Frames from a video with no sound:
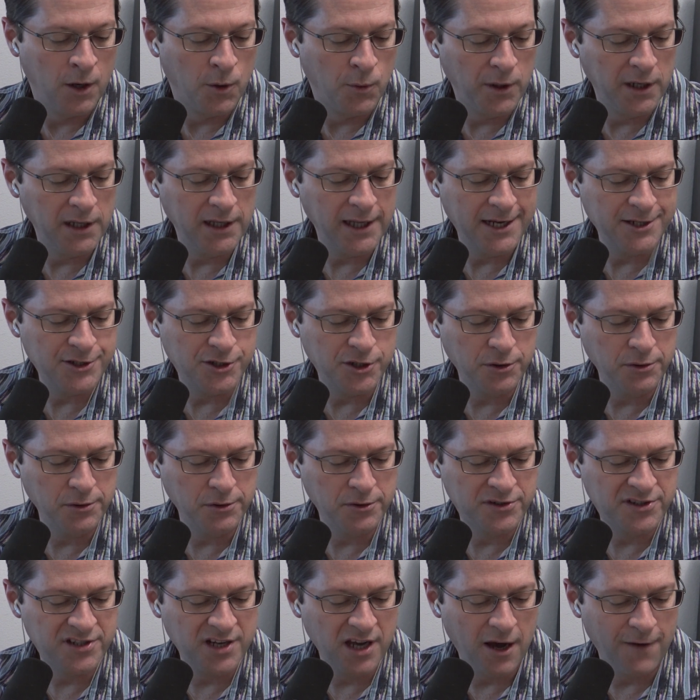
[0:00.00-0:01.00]
Realize you
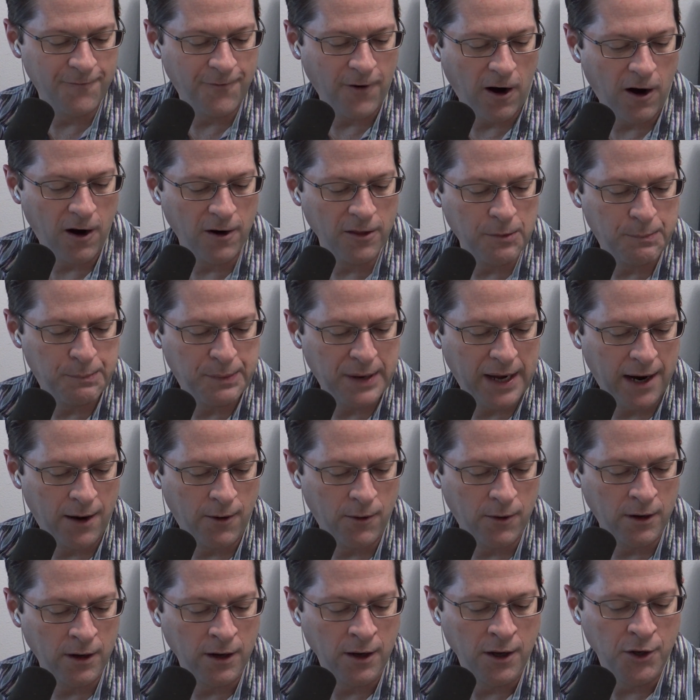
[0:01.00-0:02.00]
yourself are the
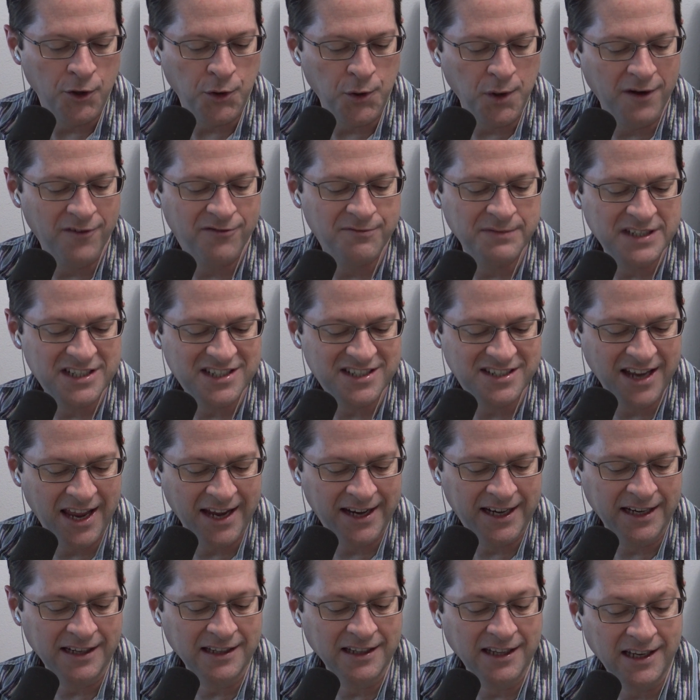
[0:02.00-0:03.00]
power you have
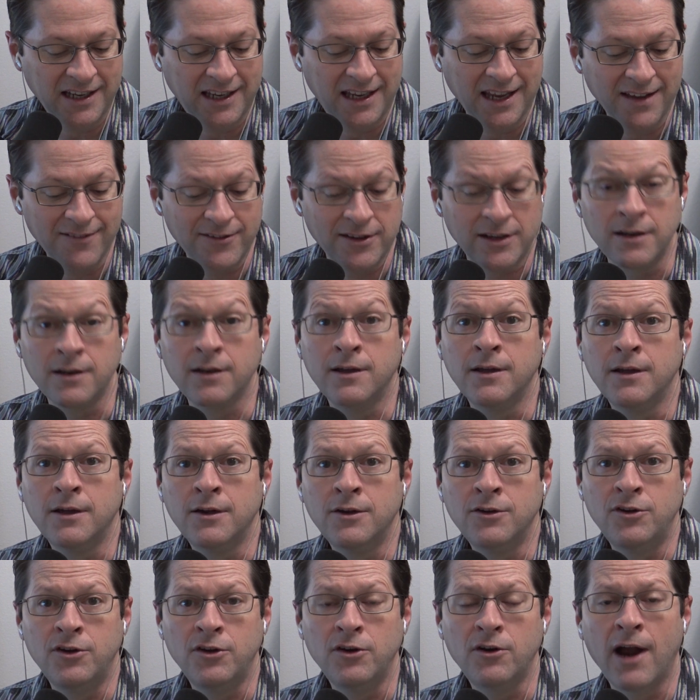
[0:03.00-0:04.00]
mistakenly given
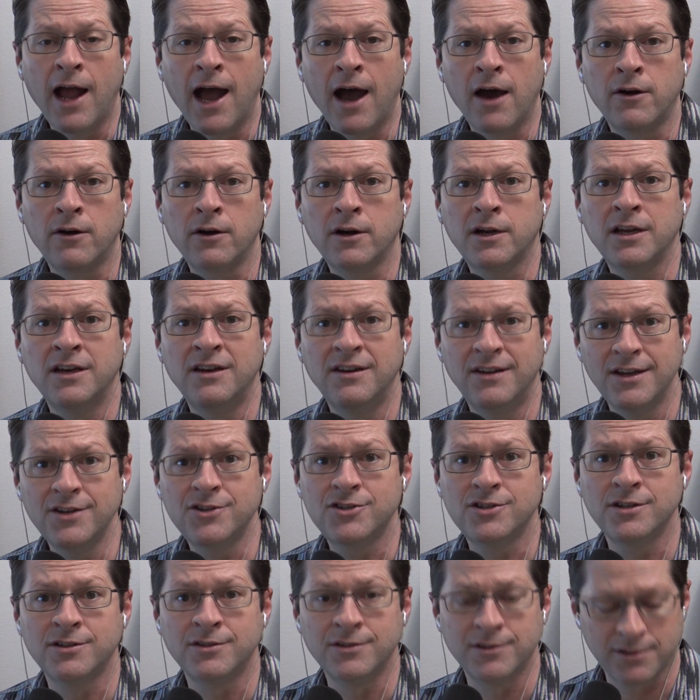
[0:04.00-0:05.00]
to your outer
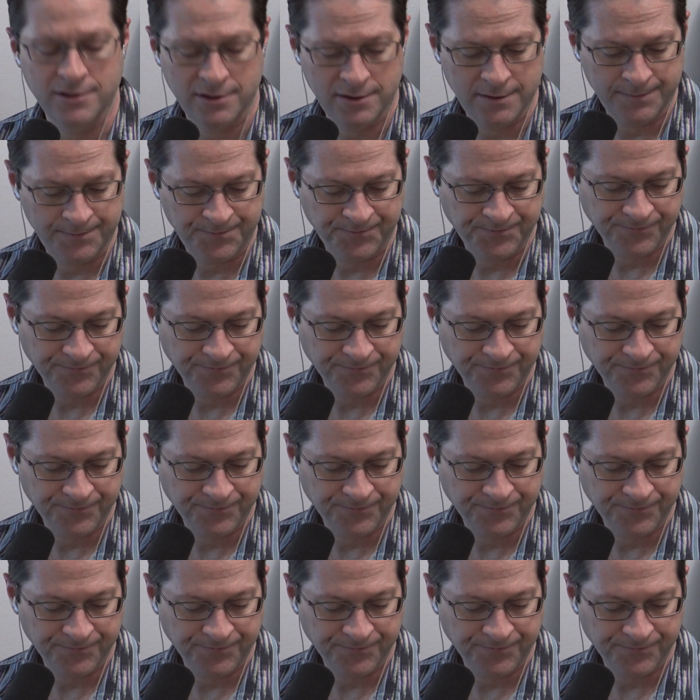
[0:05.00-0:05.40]
conditions.